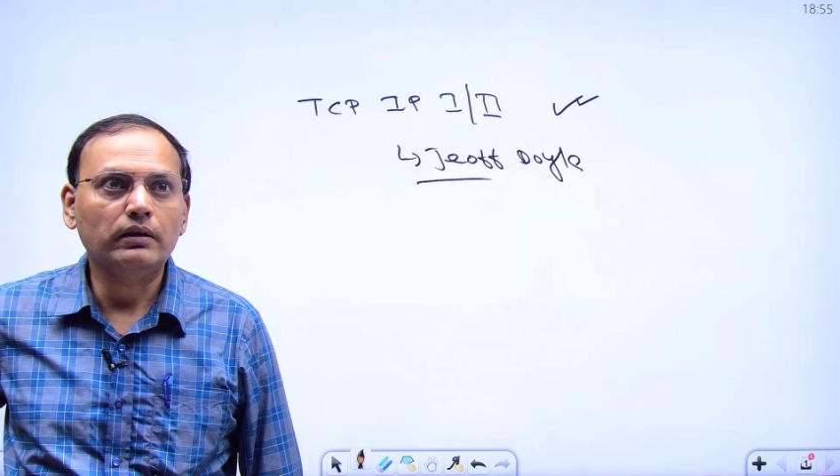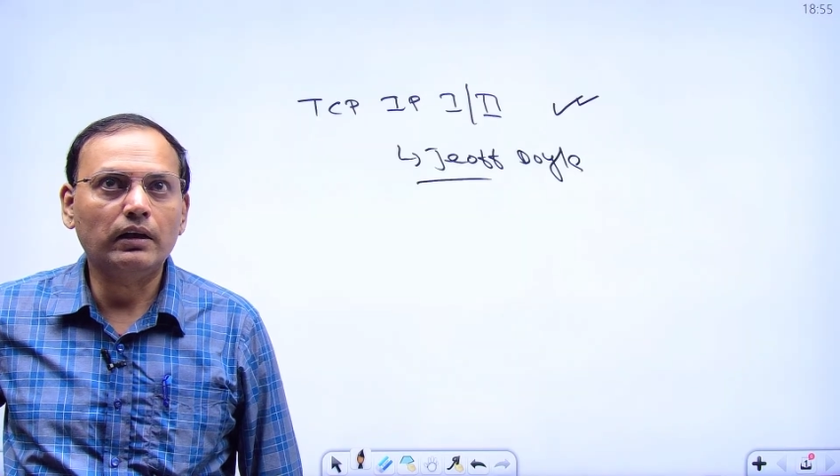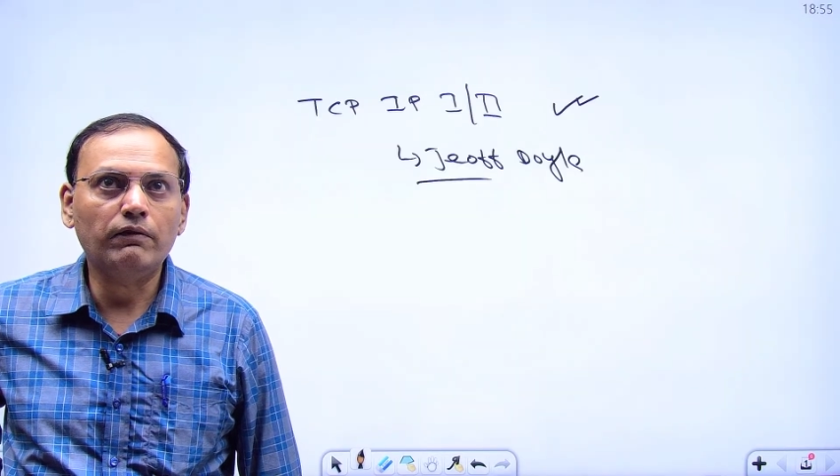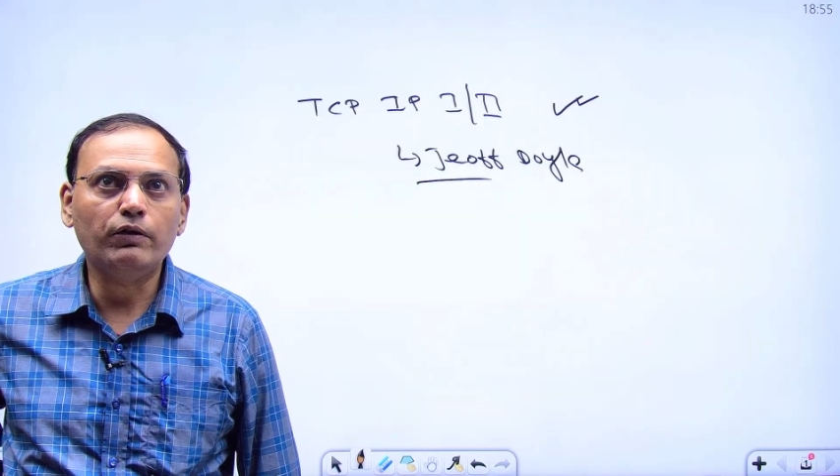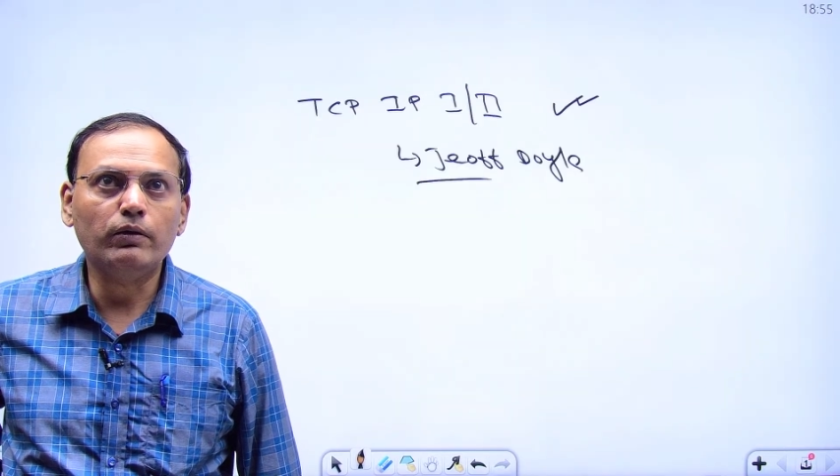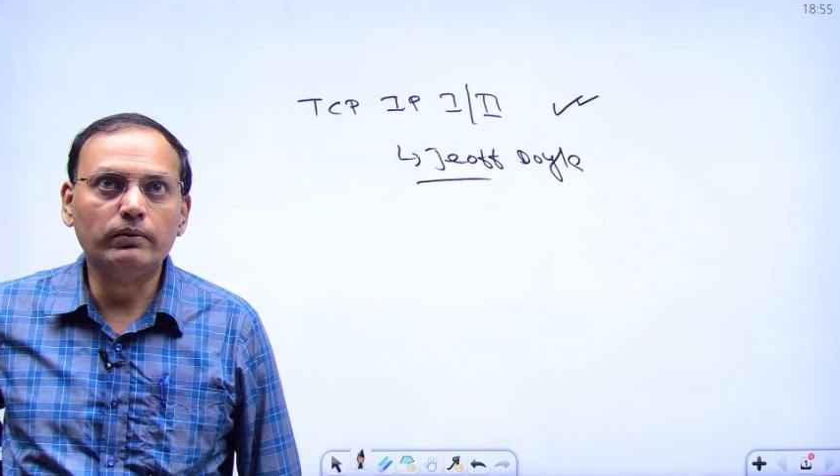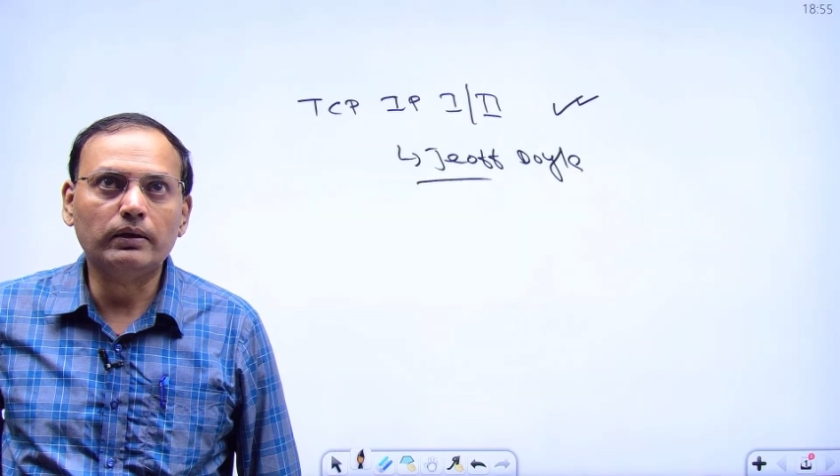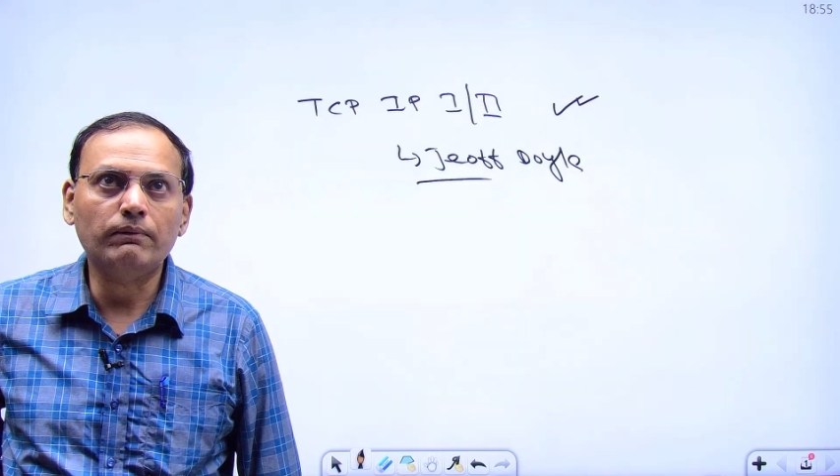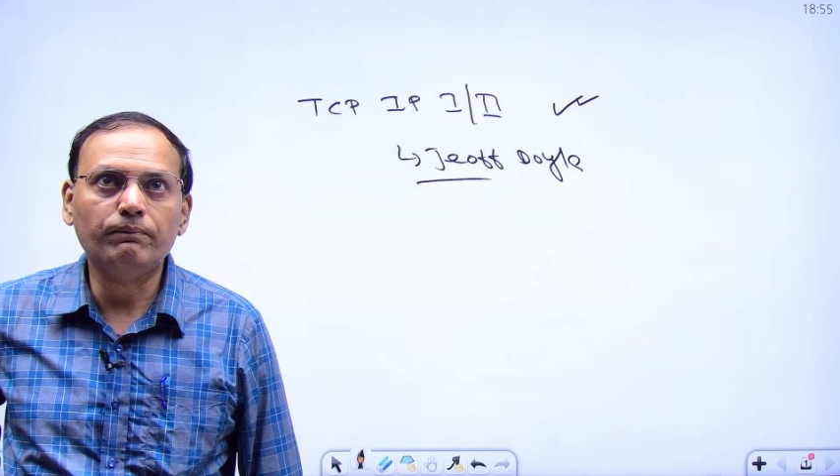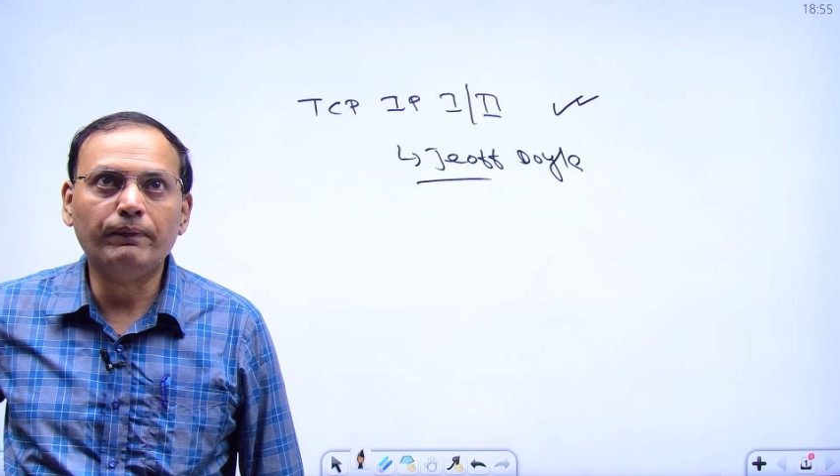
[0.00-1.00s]
give you
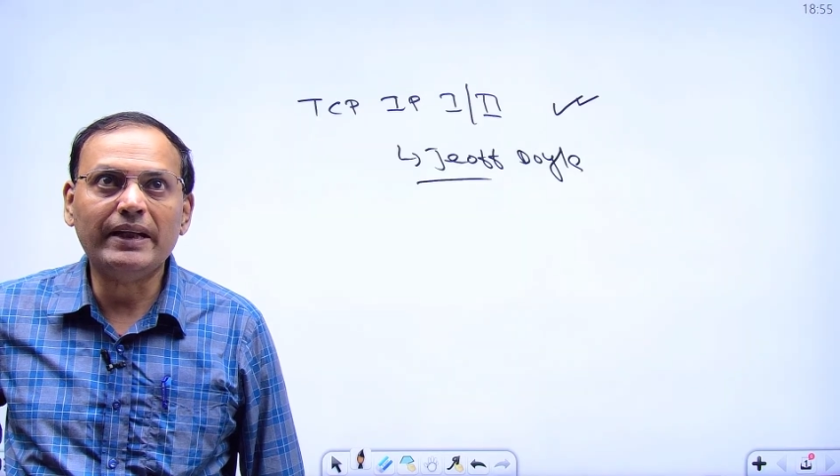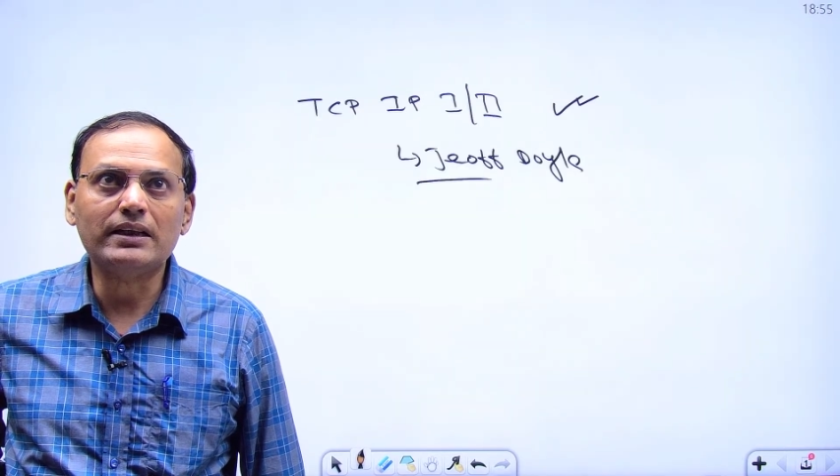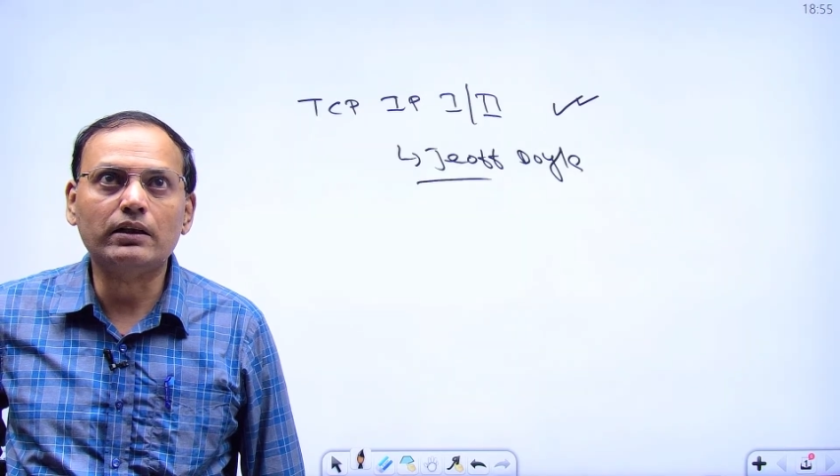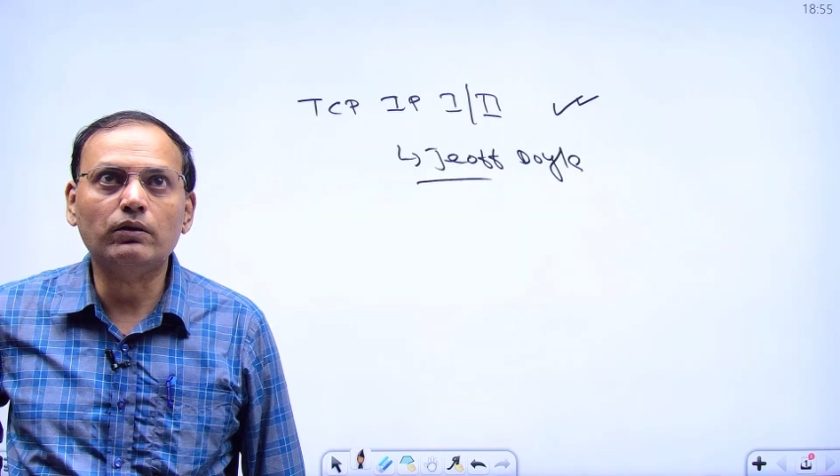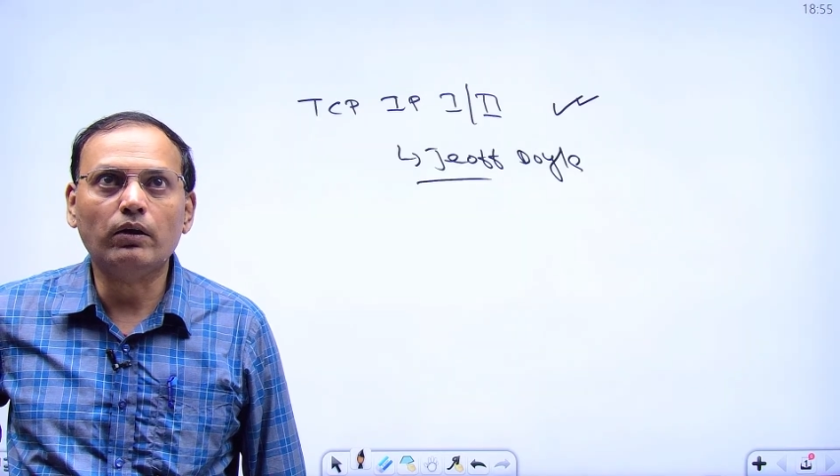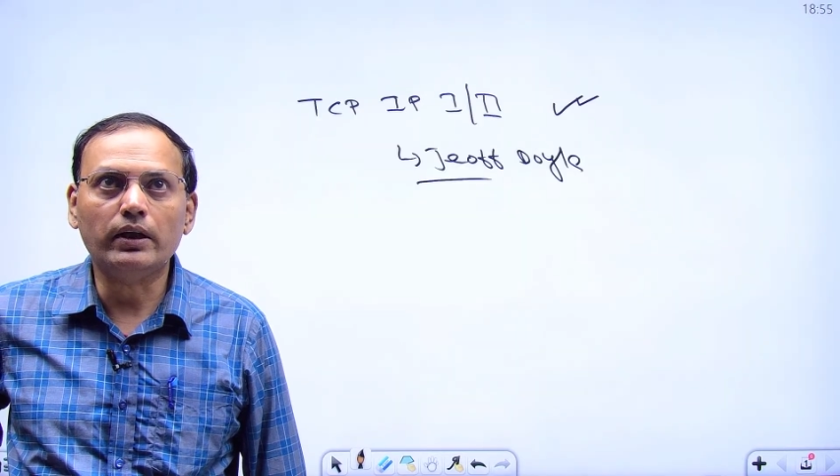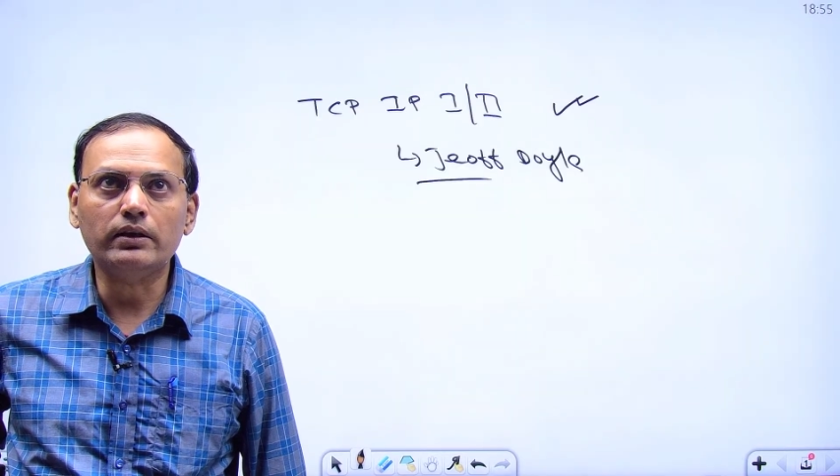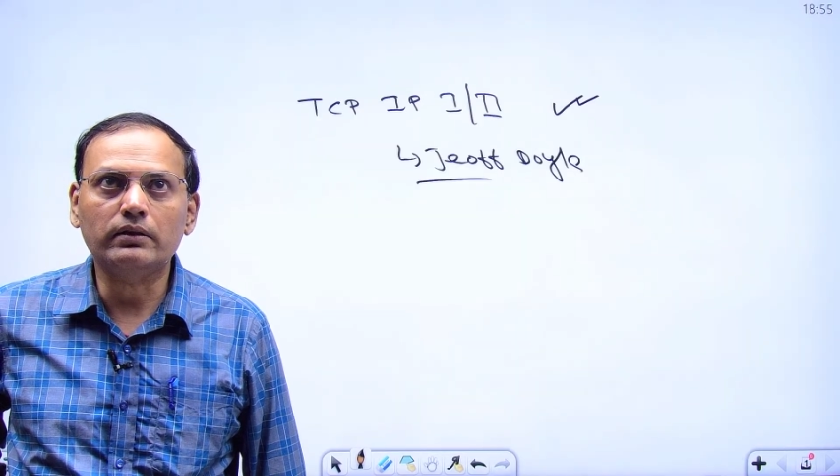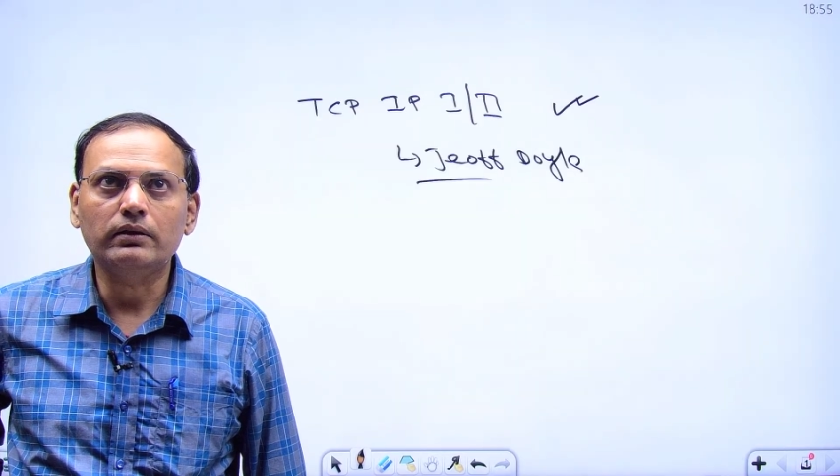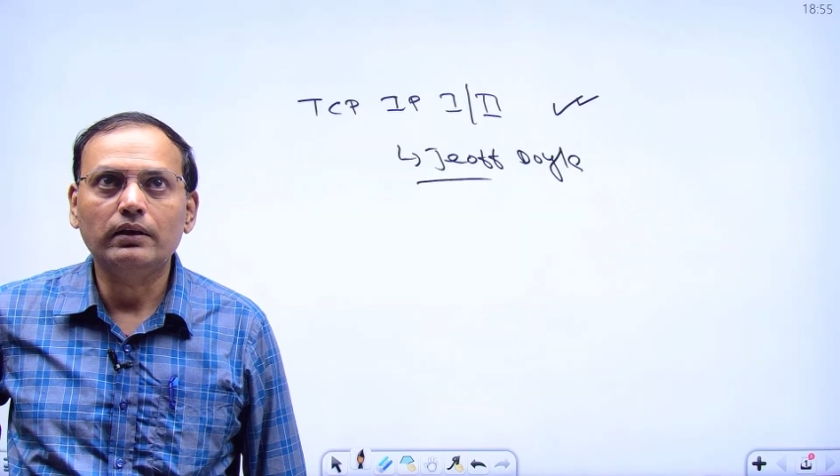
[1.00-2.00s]
some basic
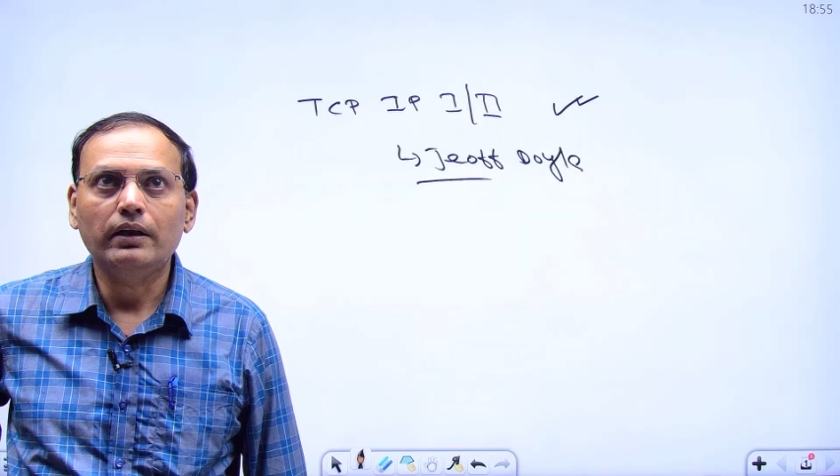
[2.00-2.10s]
knowledge,